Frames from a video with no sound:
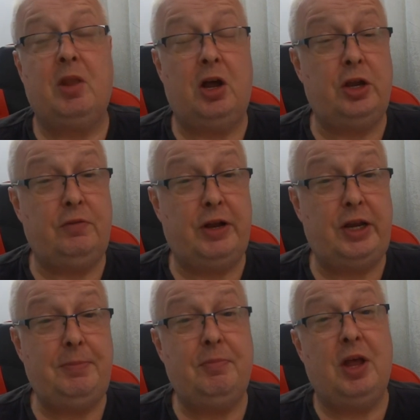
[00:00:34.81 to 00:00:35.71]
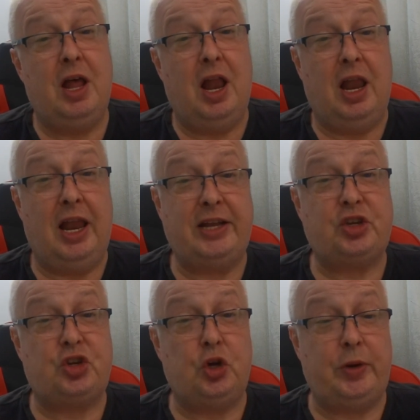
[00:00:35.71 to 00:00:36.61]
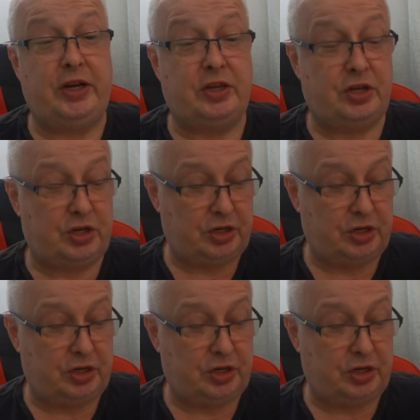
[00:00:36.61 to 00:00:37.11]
Are you ready? Let's do it.